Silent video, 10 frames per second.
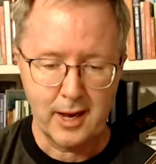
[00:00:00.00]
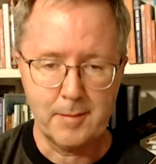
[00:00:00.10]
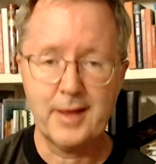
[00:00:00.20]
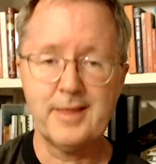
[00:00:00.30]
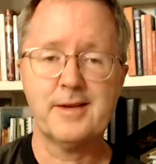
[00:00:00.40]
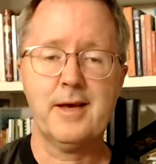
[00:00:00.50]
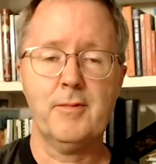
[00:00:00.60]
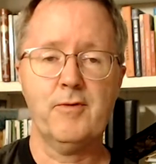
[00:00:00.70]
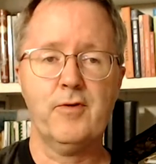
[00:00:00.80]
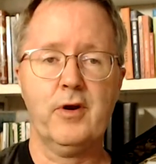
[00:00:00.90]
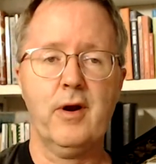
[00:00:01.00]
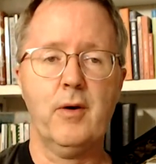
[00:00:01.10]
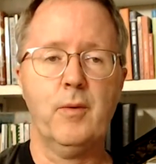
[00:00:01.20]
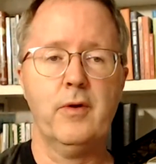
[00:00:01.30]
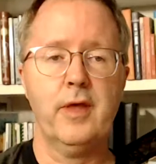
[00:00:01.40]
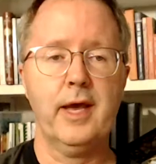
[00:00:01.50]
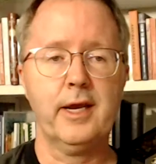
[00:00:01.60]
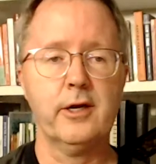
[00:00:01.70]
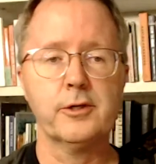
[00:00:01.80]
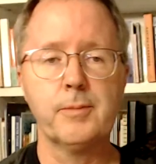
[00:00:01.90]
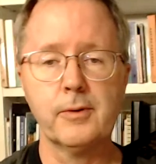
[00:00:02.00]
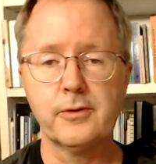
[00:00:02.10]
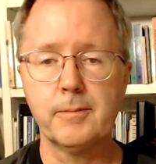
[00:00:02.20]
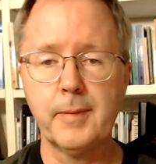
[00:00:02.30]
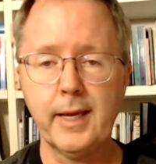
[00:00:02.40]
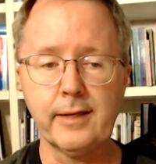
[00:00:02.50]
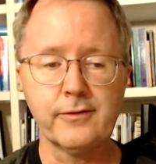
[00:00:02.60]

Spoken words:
by the time you figure out where the heck you're supposed to be.